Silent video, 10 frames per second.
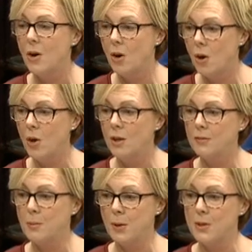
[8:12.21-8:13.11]
all
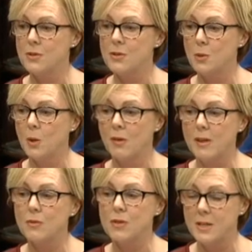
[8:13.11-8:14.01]
of the persons who are
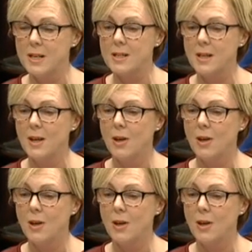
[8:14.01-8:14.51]
in receipt,